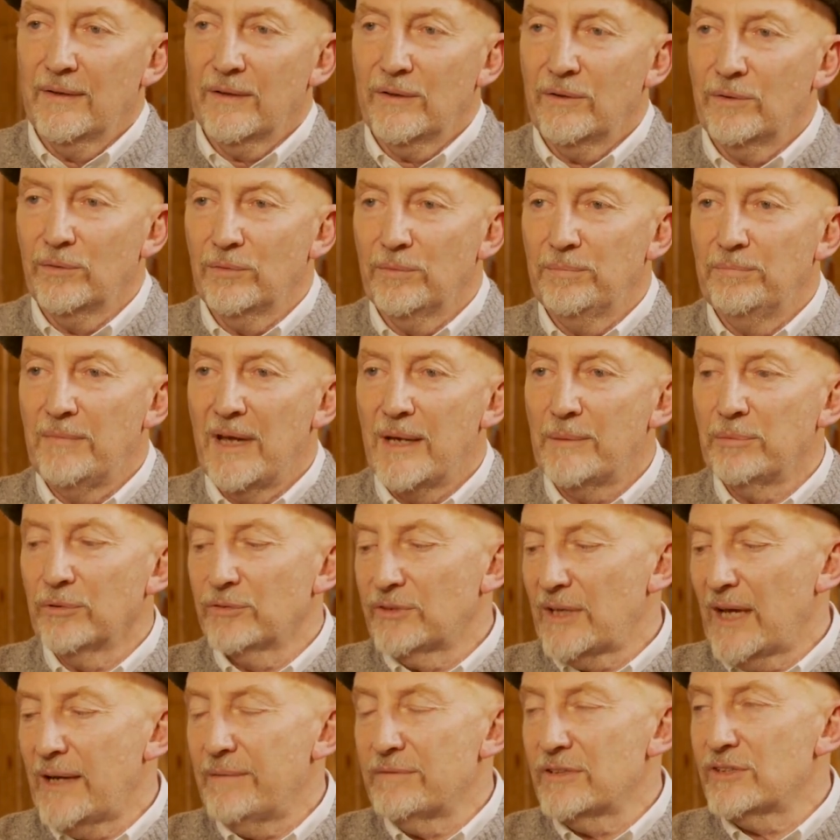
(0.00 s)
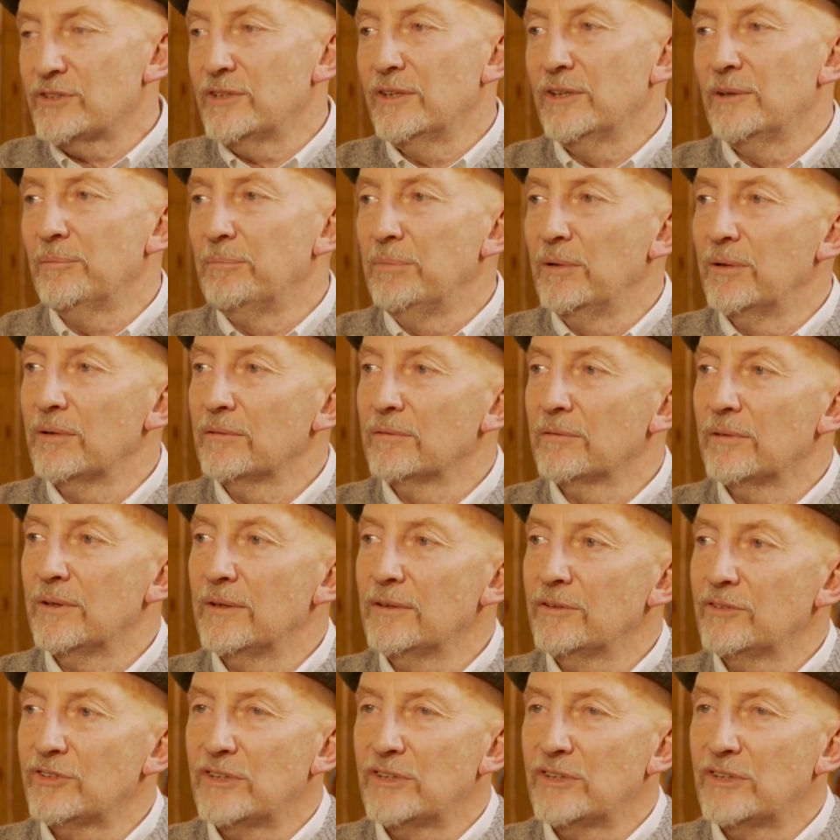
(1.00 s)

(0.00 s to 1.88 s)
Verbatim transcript: called Mabel Davis in the book, right?